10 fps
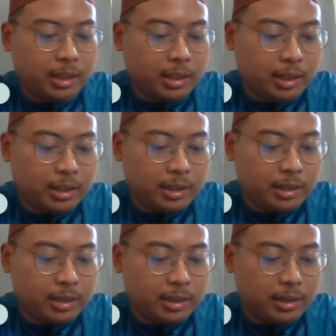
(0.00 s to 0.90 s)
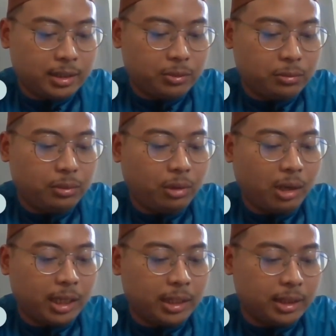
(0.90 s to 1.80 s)
And Surah
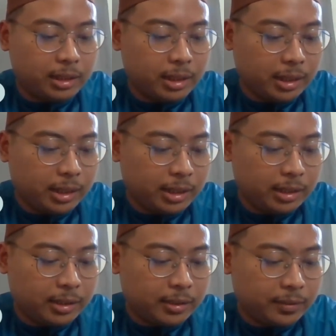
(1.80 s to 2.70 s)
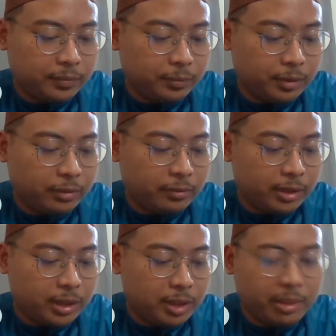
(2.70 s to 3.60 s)
An-Nisa, the
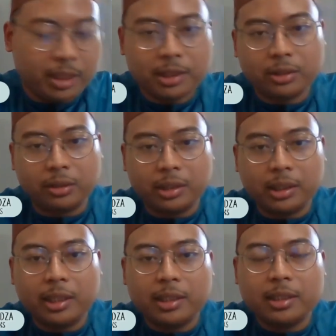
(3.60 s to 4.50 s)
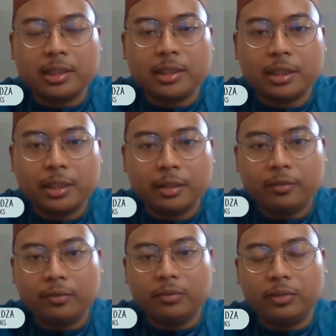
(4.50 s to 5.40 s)
first page contains
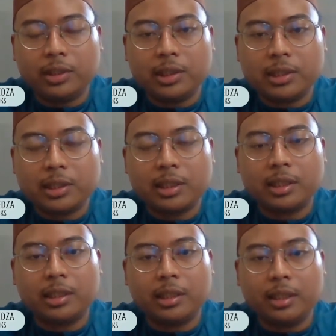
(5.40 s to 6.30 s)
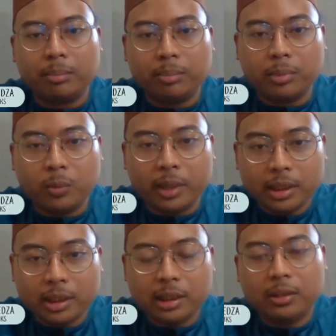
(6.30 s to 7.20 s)
verse number
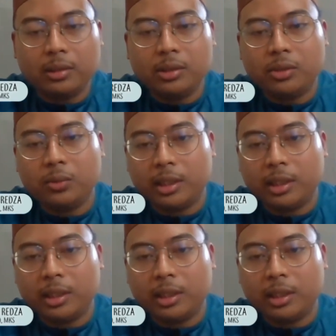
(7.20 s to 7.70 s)
1 all the way